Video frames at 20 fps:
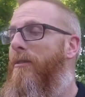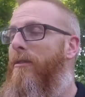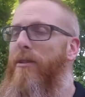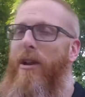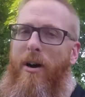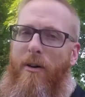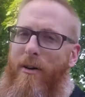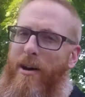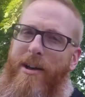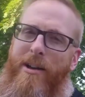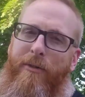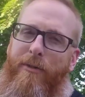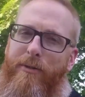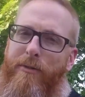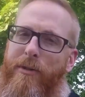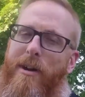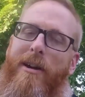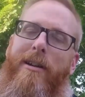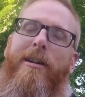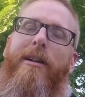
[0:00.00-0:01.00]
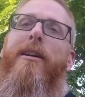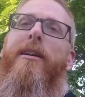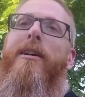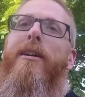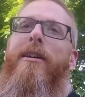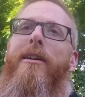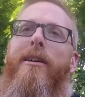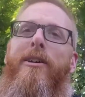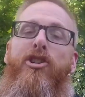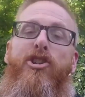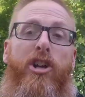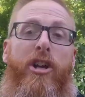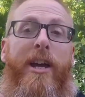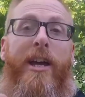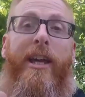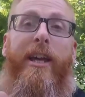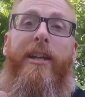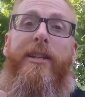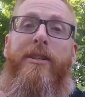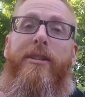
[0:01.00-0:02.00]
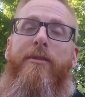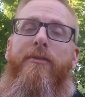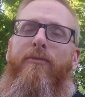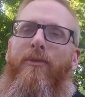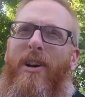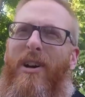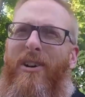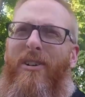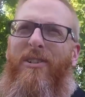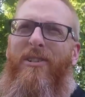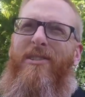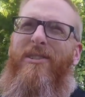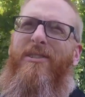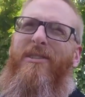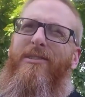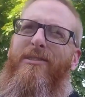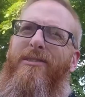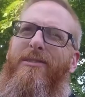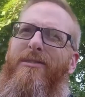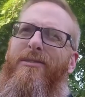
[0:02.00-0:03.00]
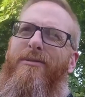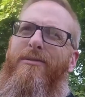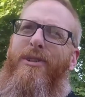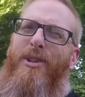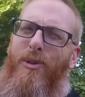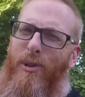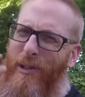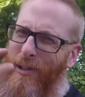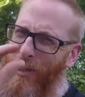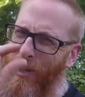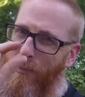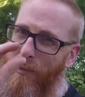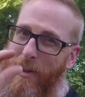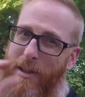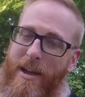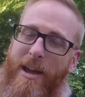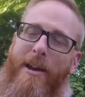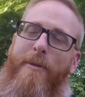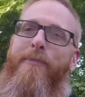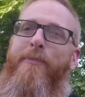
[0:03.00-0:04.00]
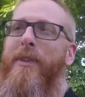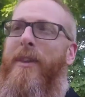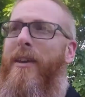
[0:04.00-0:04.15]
No, I don't do that. Shenanigans, well, we do a little bit of that.